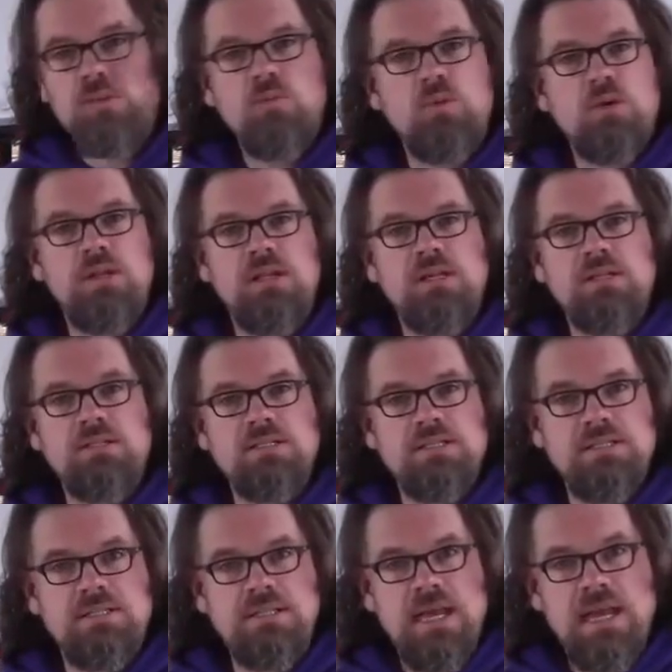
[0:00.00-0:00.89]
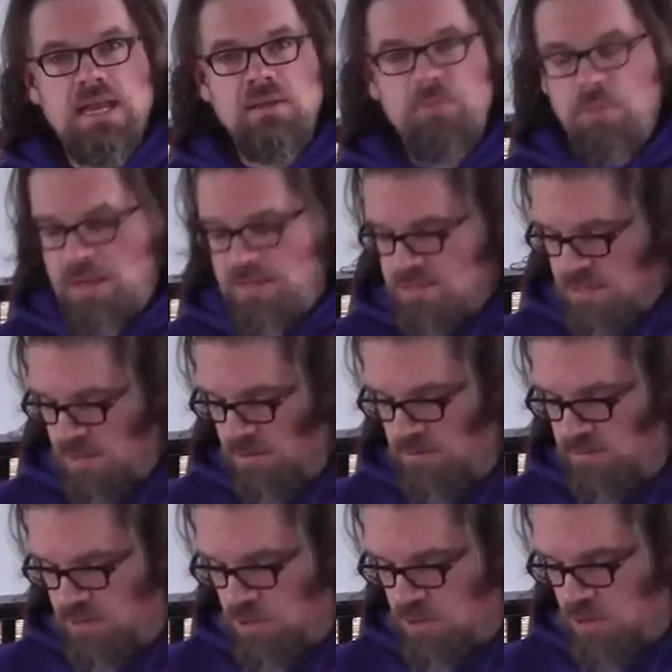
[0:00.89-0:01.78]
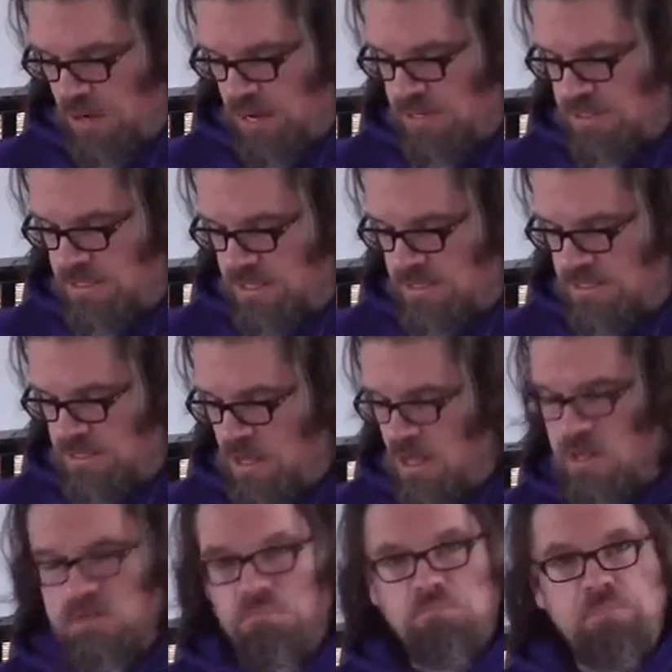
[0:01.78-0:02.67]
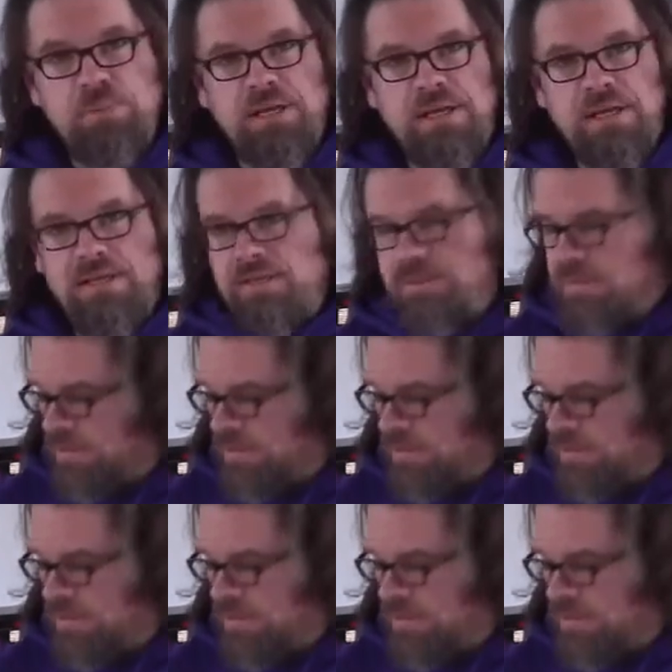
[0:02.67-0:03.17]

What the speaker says: willing to deign myself to scratch this dog's butt.